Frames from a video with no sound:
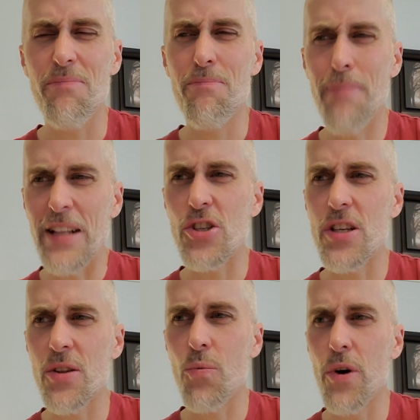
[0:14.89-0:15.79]

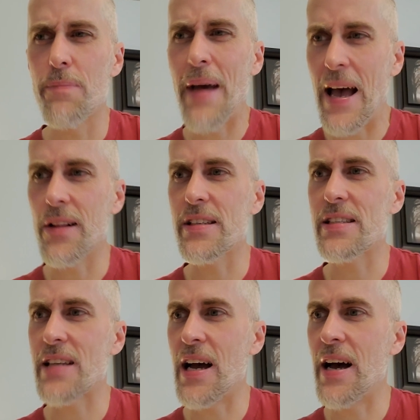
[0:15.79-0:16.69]
mention the word
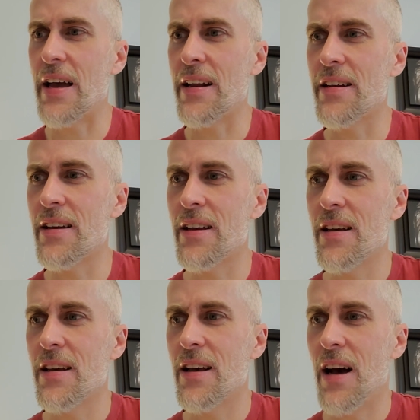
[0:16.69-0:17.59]
Palestine.
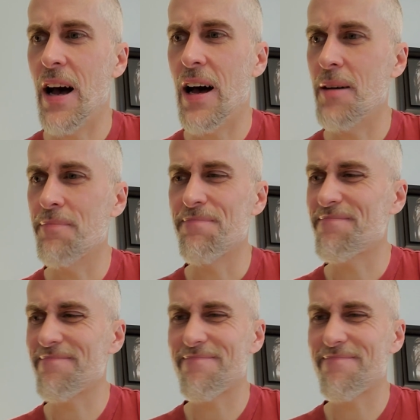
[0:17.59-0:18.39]
Um,